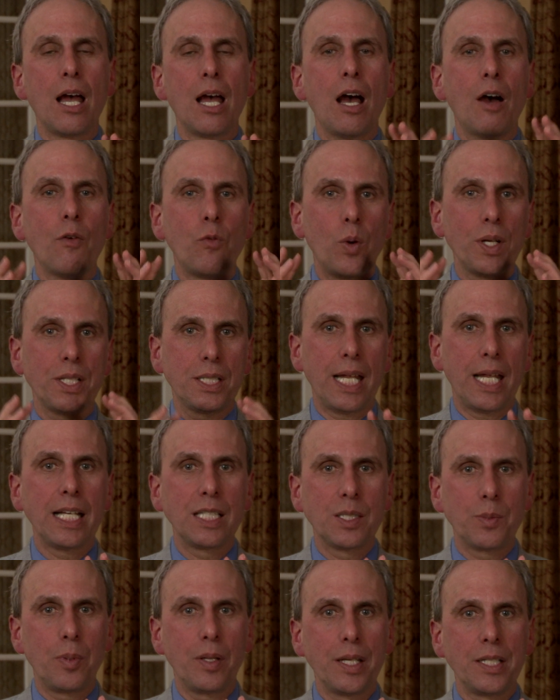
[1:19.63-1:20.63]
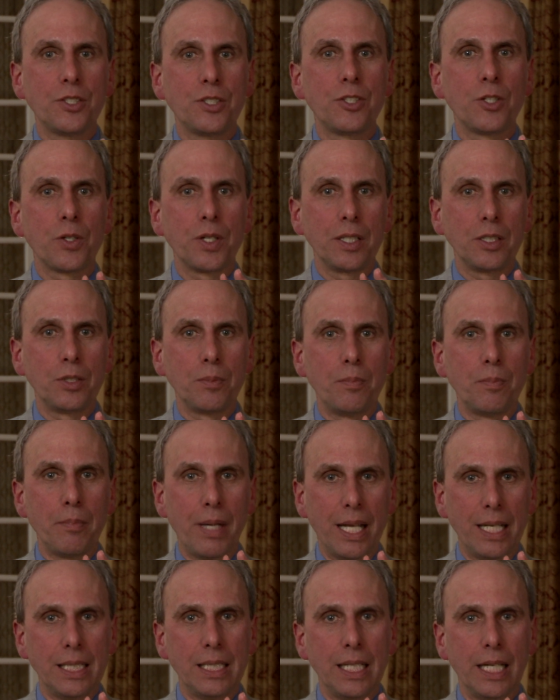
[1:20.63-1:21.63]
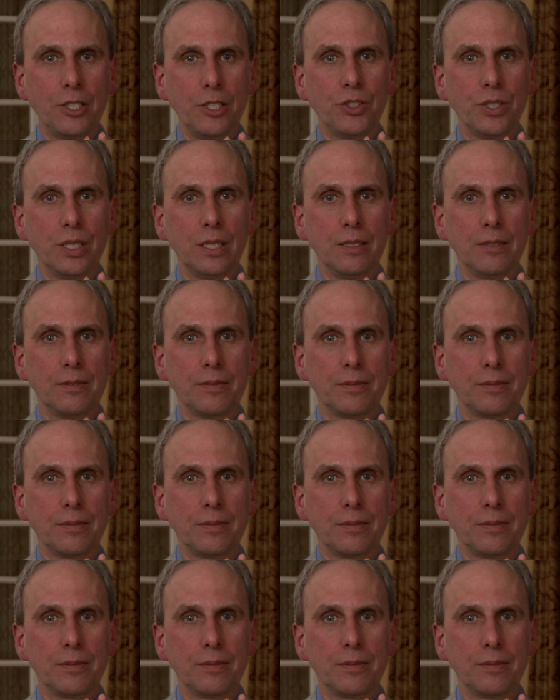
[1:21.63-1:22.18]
of what takes place during meditation.